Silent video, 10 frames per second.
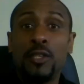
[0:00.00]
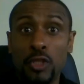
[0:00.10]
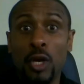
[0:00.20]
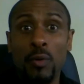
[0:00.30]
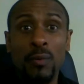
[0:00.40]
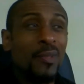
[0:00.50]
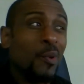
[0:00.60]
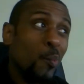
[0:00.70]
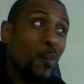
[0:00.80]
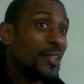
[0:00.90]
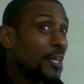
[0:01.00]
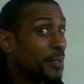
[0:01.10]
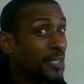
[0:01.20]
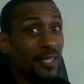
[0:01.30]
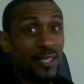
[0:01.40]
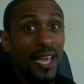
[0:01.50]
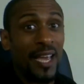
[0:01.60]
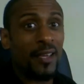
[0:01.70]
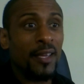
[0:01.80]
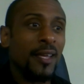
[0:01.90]
So, with limited
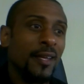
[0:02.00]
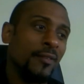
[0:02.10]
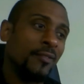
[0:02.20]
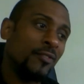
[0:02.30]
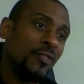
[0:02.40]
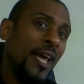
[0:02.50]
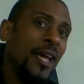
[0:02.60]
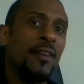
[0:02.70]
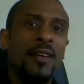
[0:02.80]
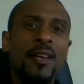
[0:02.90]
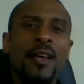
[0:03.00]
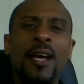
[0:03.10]
tech, instead,